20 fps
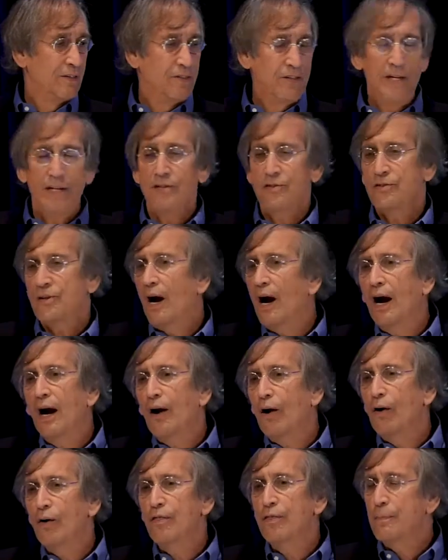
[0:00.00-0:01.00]
These
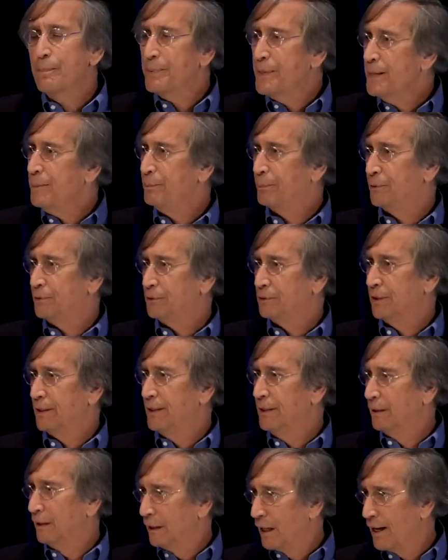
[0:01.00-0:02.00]
are the people
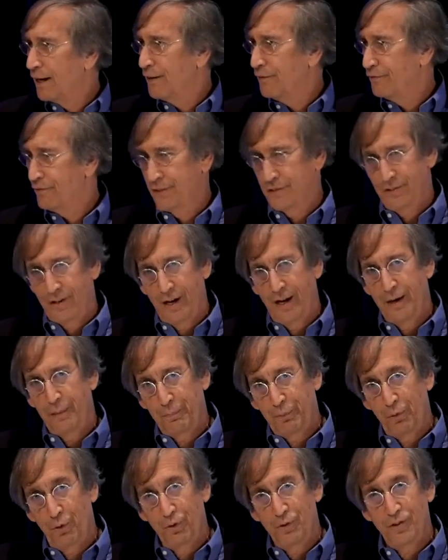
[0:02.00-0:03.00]
in life, as I
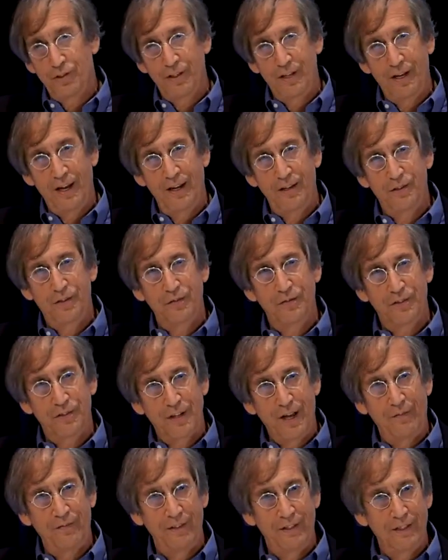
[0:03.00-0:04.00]
approach the age of
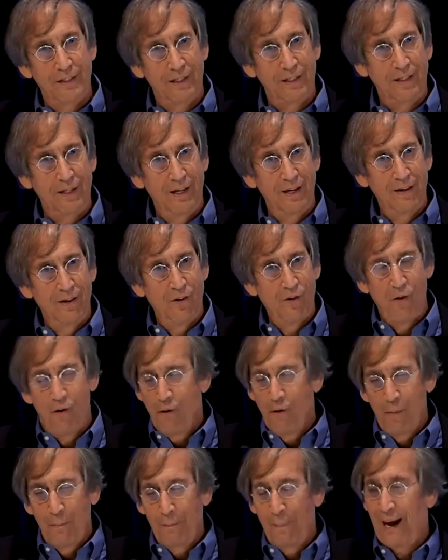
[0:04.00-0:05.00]
70,
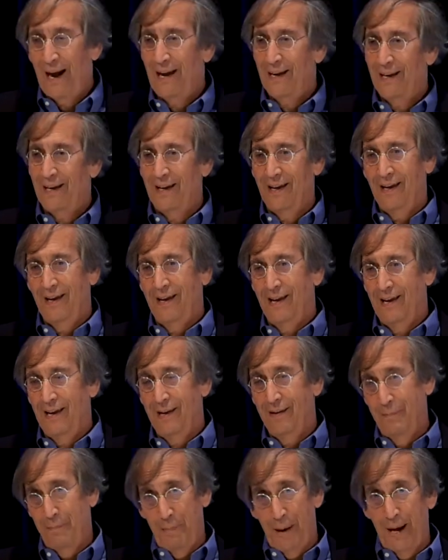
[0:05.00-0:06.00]
my
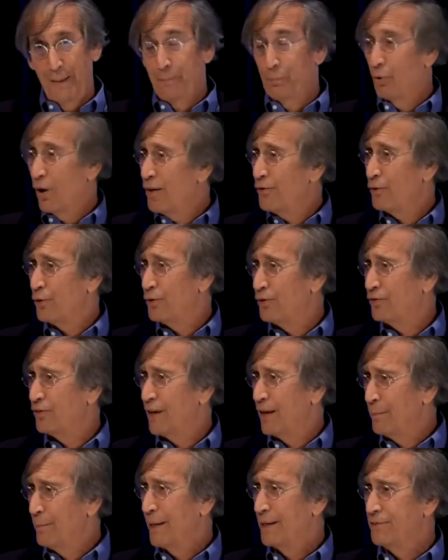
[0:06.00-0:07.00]
brothers
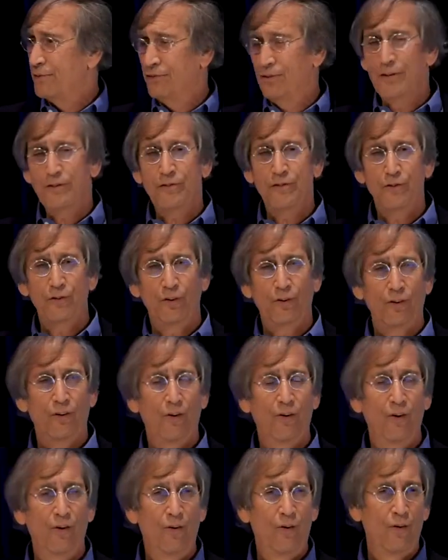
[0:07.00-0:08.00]
and my
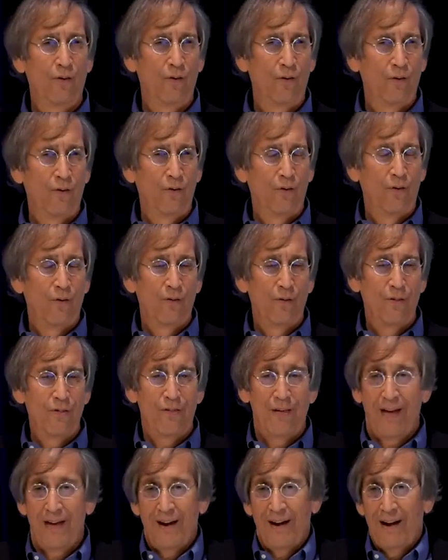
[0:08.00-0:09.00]
sister,
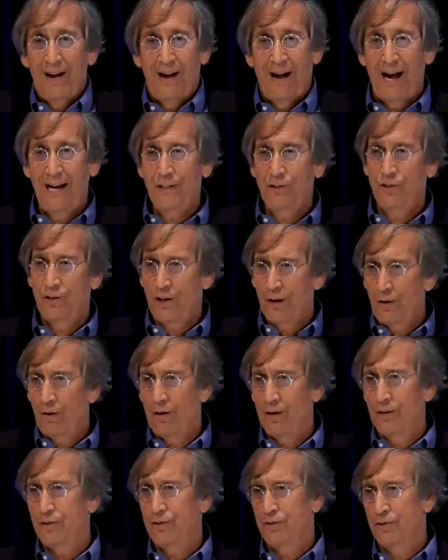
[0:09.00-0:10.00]
that I
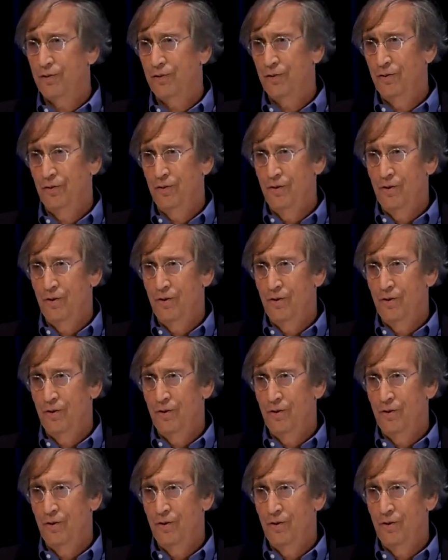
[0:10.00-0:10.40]
cherish.